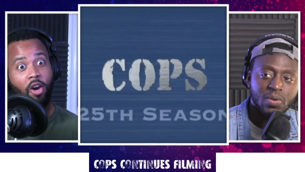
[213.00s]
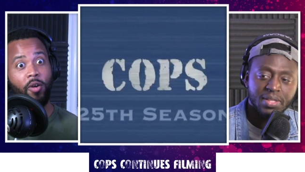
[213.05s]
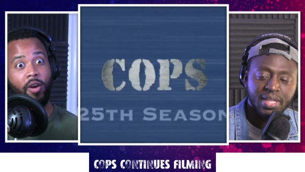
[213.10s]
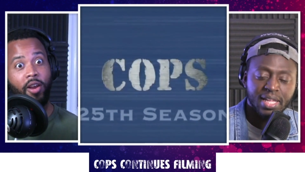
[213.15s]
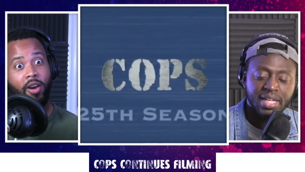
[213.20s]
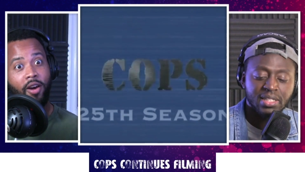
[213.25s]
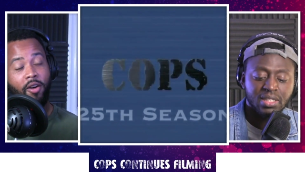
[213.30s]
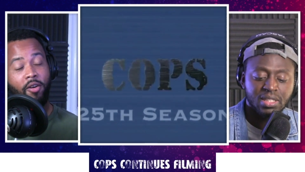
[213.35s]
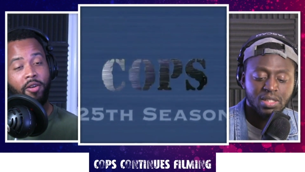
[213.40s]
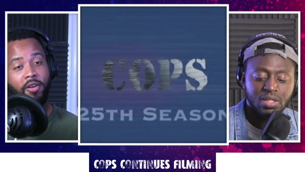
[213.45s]
Speaker 1: so it
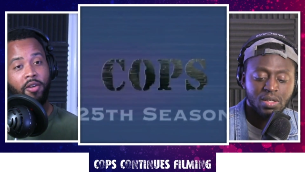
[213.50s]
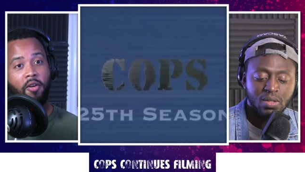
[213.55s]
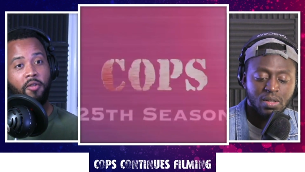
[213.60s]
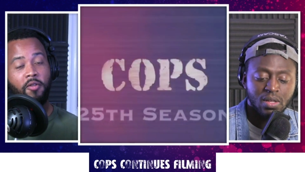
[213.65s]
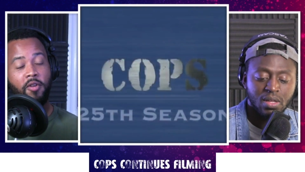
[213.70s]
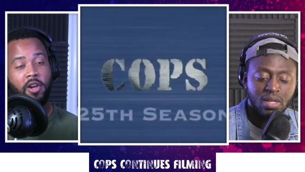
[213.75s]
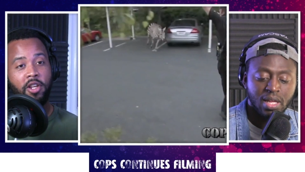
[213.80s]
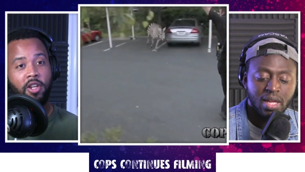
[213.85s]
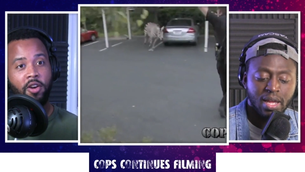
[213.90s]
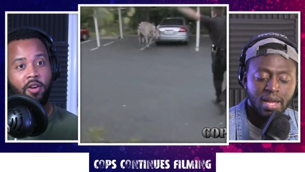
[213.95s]
over,
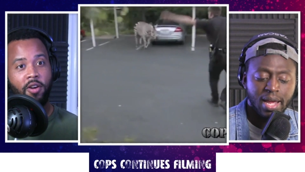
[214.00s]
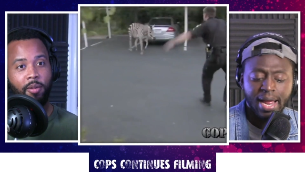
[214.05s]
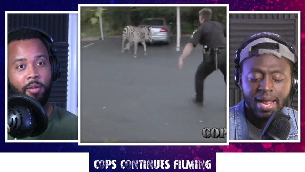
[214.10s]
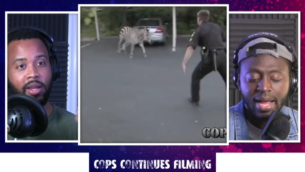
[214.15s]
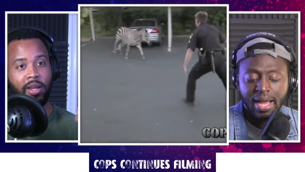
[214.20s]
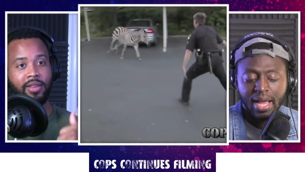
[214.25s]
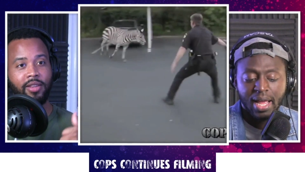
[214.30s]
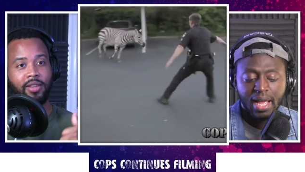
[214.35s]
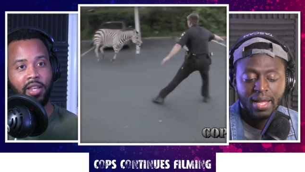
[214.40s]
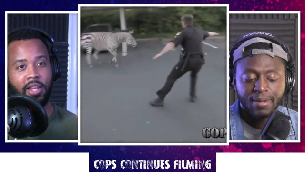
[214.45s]
Speaker 2: over in Europe.
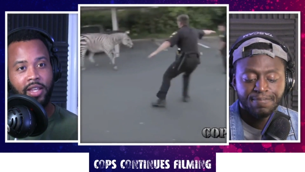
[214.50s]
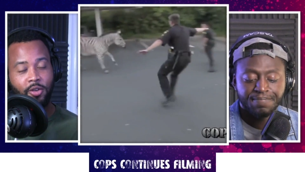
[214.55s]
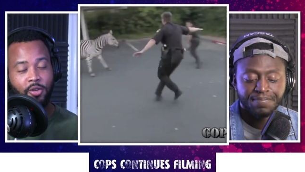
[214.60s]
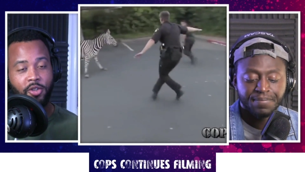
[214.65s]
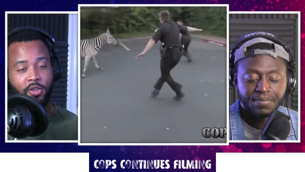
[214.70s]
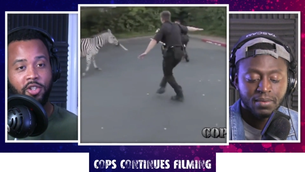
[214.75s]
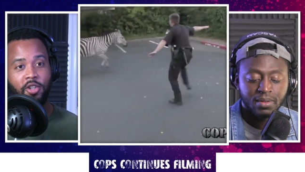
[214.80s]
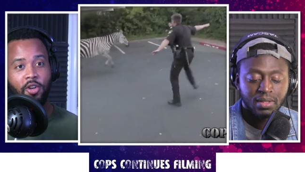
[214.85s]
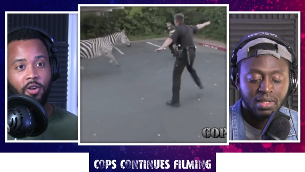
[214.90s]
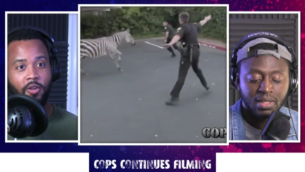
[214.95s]
Get get
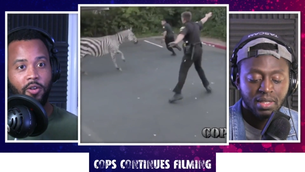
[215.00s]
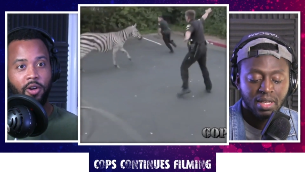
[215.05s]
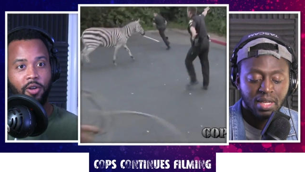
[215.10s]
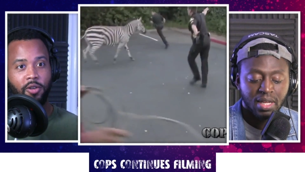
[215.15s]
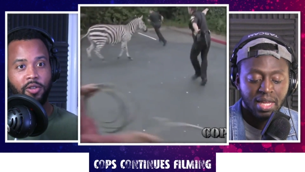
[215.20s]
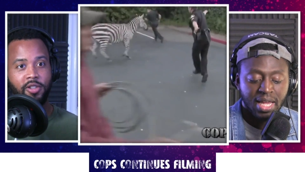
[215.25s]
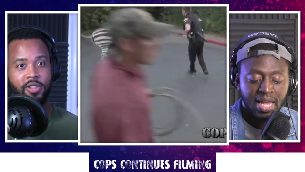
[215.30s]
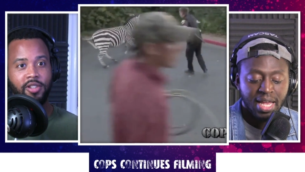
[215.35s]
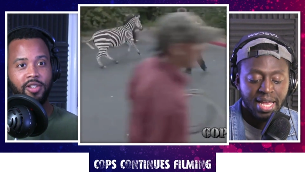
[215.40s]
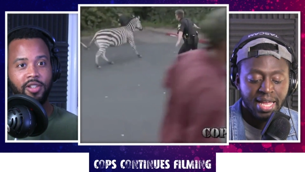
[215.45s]
those
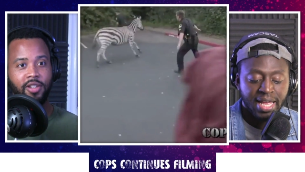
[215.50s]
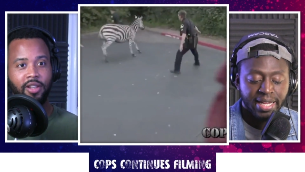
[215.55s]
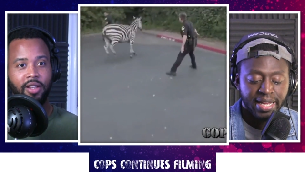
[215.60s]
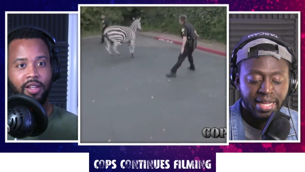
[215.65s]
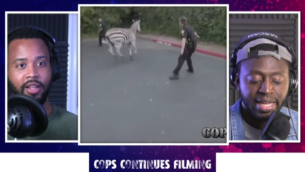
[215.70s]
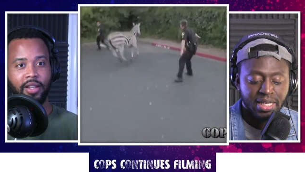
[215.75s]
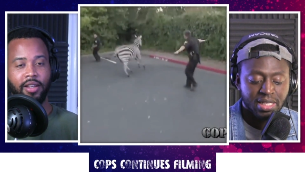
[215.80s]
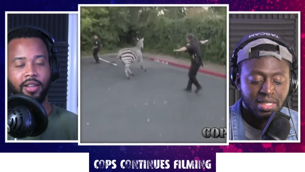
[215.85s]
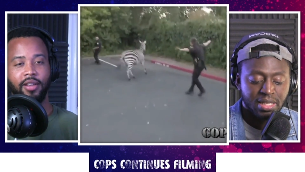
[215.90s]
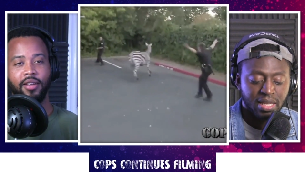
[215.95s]
euros. And I
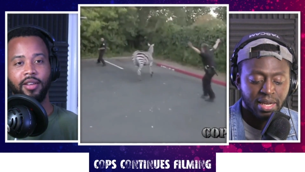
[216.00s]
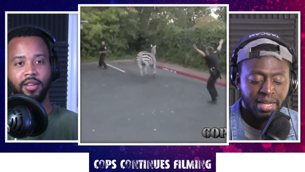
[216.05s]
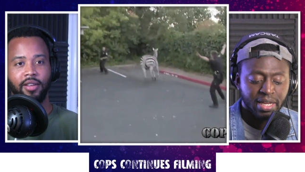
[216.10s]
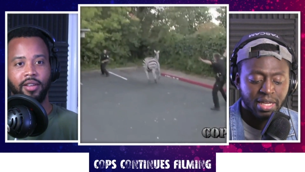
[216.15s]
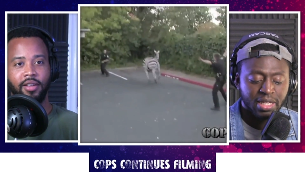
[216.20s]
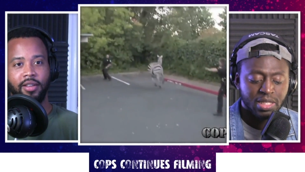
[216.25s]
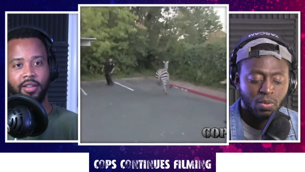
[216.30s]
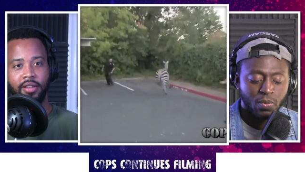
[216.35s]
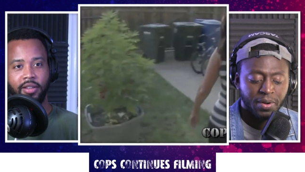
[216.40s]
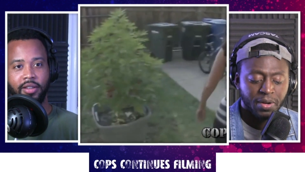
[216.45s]
guess like
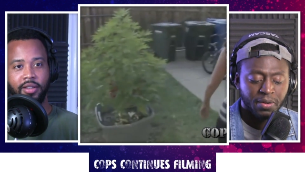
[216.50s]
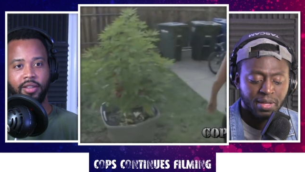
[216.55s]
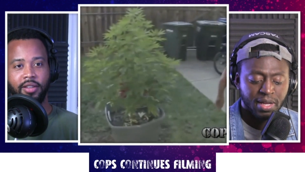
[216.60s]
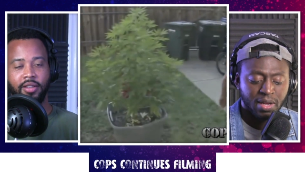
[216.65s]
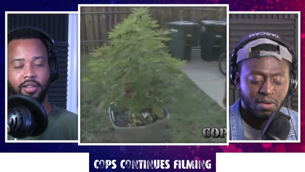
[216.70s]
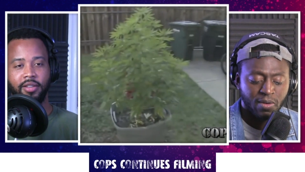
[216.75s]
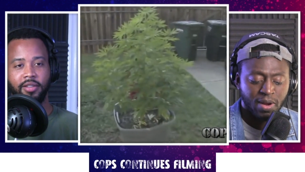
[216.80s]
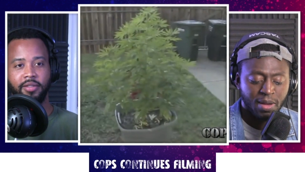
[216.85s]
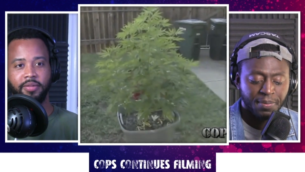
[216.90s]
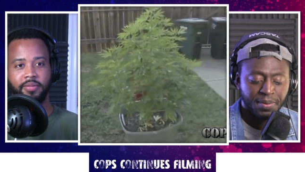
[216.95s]
it's a weird
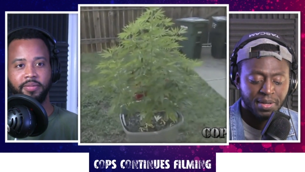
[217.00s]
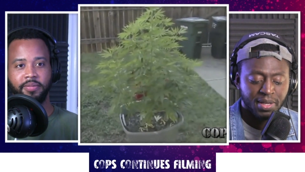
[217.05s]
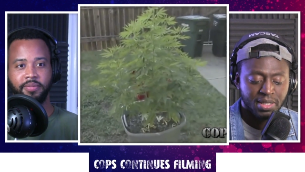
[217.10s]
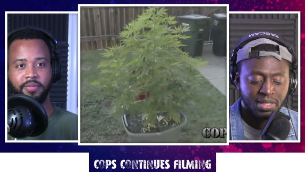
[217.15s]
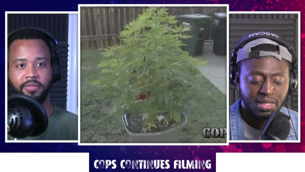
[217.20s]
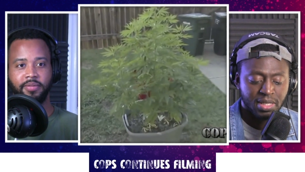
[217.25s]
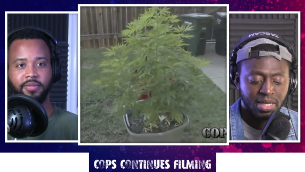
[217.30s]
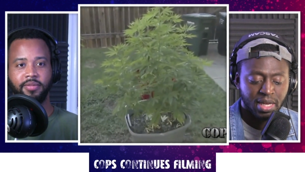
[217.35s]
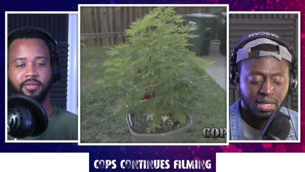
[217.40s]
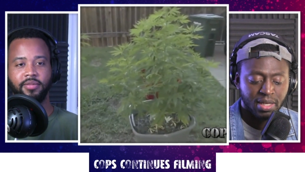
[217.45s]
thing, right? Because
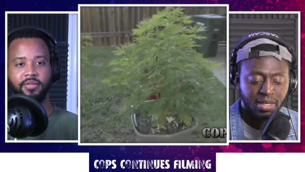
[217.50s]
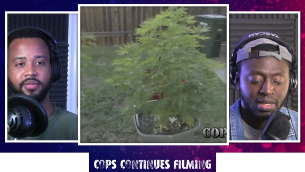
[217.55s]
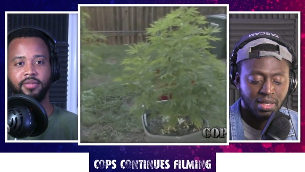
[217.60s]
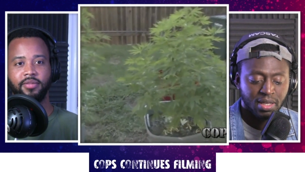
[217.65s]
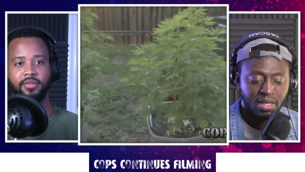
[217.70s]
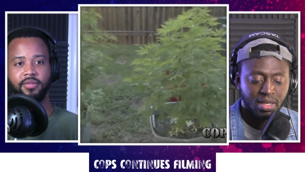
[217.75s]
it's like,